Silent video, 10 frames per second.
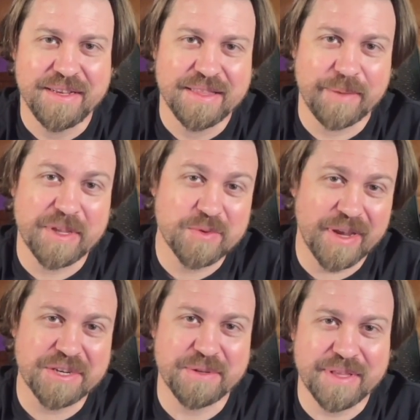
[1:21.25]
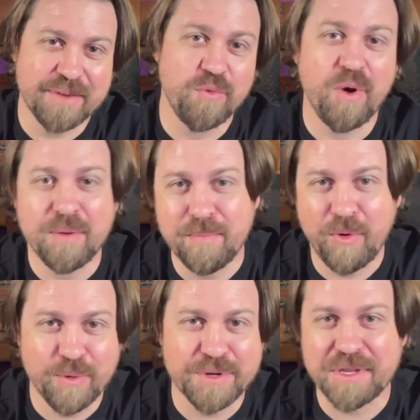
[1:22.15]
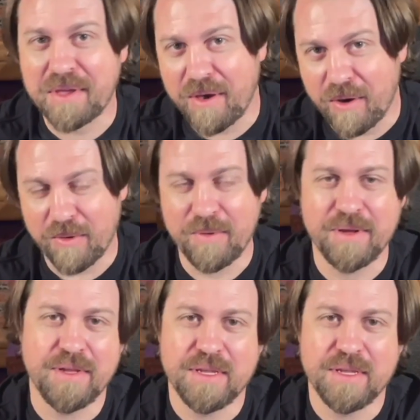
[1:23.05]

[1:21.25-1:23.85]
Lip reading: That means we actually only have one more to go.